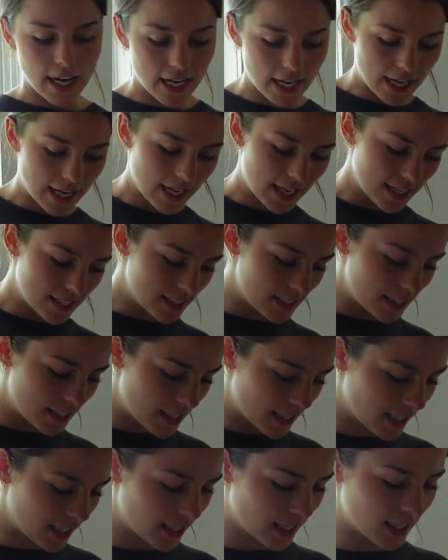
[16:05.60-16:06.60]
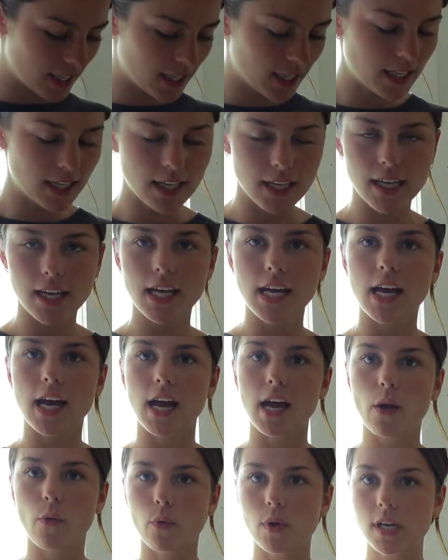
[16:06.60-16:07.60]
and
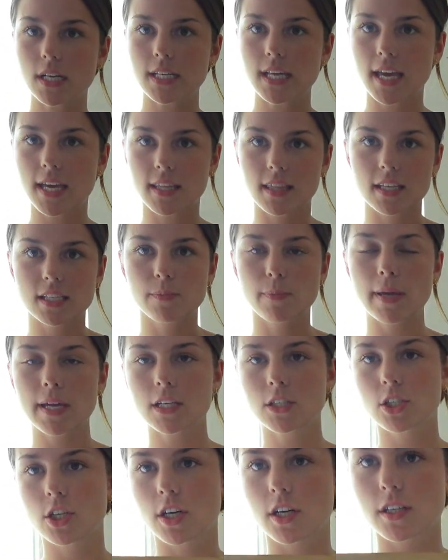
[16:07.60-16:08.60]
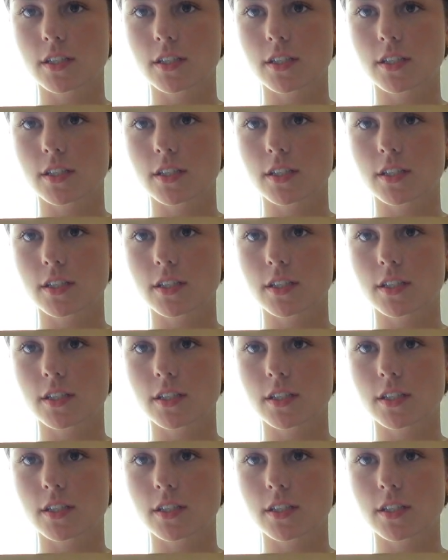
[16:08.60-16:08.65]
I want to hang this picture.